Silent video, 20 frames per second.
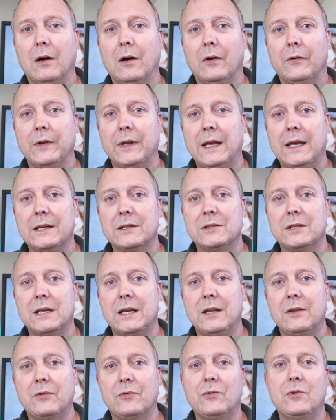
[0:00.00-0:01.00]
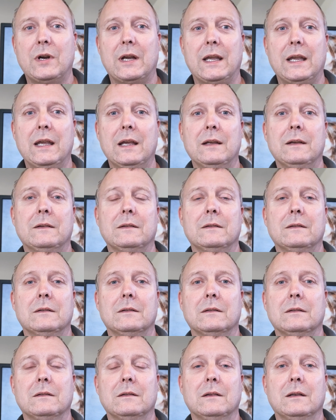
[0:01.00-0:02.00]
On the X-T3,
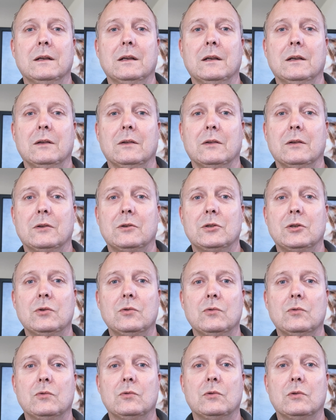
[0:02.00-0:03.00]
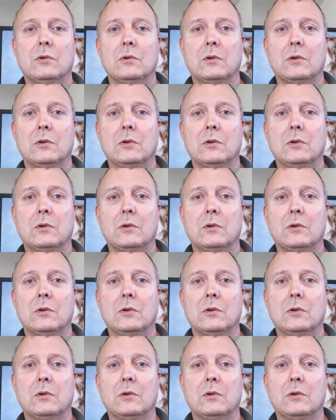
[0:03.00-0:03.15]
the two